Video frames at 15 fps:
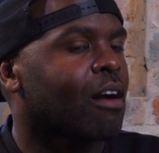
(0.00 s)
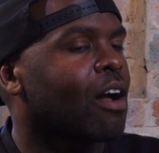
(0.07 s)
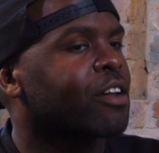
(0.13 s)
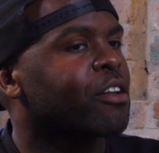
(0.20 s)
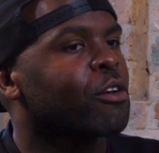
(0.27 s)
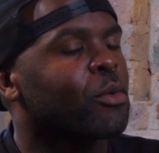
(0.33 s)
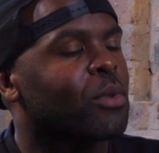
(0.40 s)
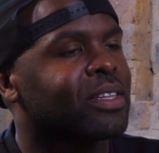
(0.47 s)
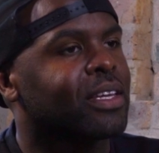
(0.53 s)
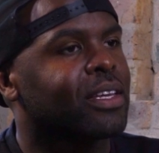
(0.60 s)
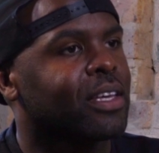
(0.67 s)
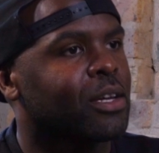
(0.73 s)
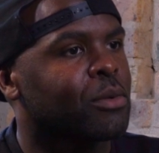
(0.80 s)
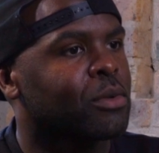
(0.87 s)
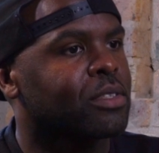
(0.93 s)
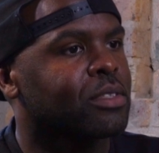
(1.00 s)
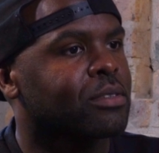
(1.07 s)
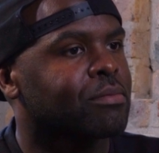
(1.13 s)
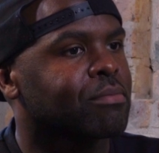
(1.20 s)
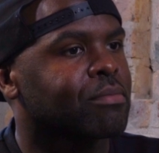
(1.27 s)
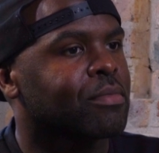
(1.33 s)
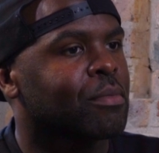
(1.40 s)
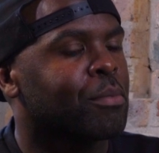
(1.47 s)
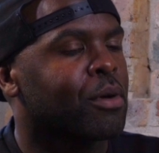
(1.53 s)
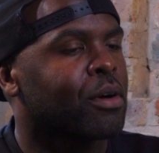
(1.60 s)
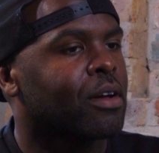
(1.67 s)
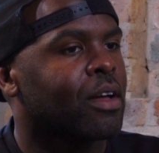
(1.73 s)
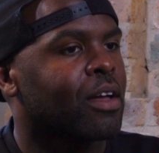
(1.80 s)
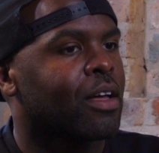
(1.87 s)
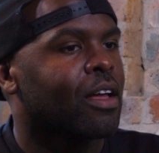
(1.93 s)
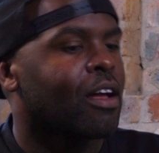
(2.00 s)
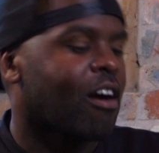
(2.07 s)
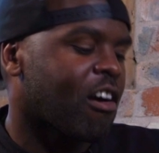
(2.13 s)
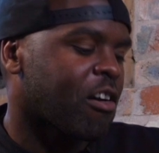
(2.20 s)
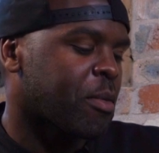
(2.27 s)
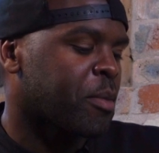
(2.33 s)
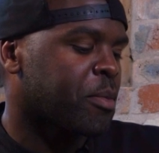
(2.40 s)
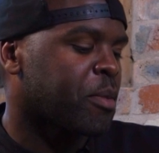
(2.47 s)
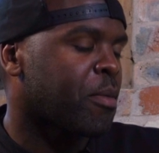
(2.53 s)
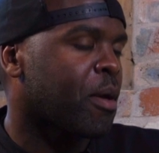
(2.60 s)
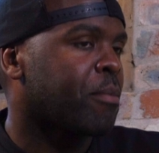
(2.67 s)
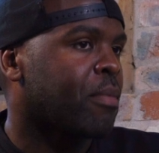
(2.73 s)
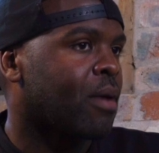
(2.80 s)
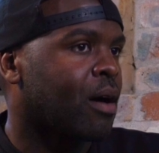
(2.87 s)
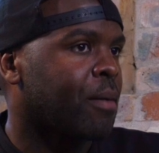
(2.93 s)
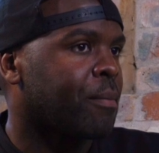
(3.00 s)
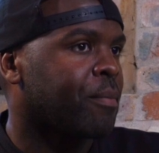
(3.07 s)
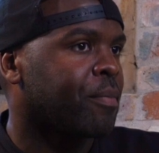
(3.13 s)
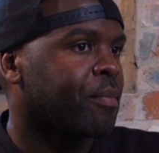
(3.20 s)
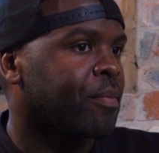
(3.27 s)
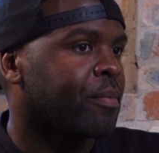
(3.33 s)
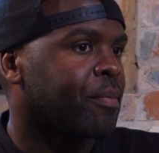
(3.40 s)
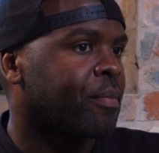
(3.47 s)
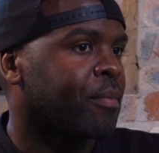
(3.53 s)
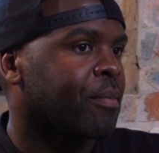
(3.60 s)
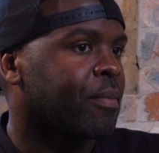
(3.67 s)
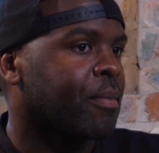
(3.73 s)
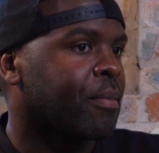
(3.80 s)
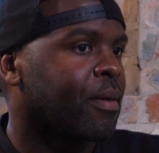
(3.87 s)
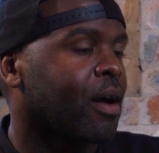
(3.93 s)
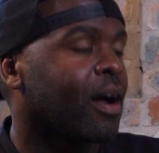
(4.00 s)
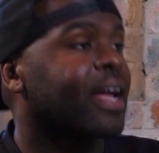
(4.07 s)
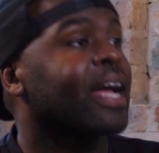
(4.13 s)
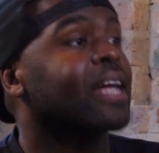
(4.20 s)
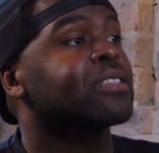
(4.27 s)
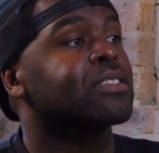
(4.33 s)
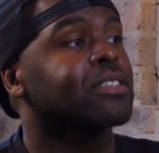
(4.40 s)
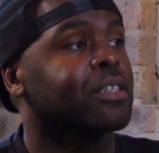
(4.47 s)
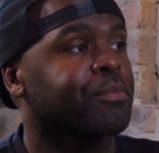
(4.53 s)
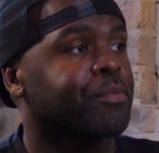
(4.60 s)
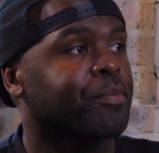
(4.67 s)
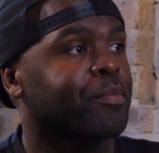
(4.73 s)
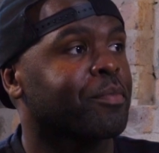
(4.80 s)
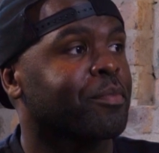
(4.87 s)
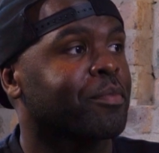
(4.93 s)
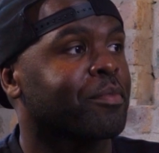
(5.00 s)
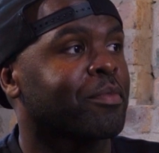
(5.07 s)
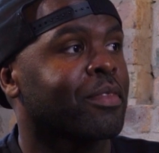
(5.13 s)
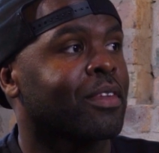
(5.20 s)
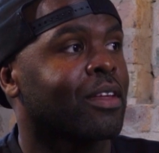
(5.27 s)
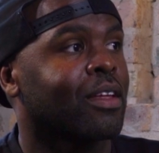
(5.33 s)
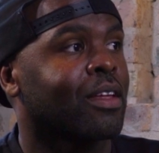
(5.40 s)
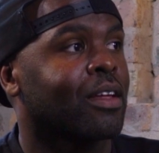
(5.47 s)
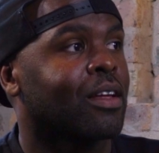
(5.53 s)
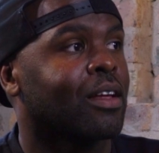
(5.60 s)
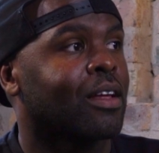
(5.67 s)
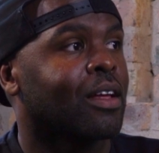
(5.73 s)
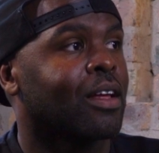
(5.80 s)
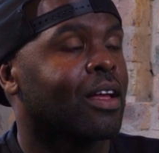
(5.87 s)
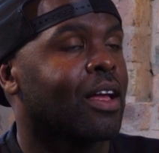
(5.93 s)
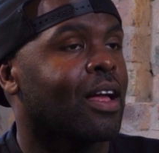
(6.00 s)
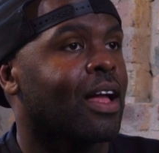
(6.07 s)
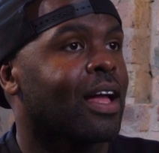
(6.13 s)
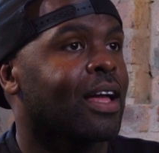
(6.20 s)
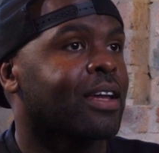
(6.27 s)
I don't know what the year was, but I remember my mum got cancer. Wow.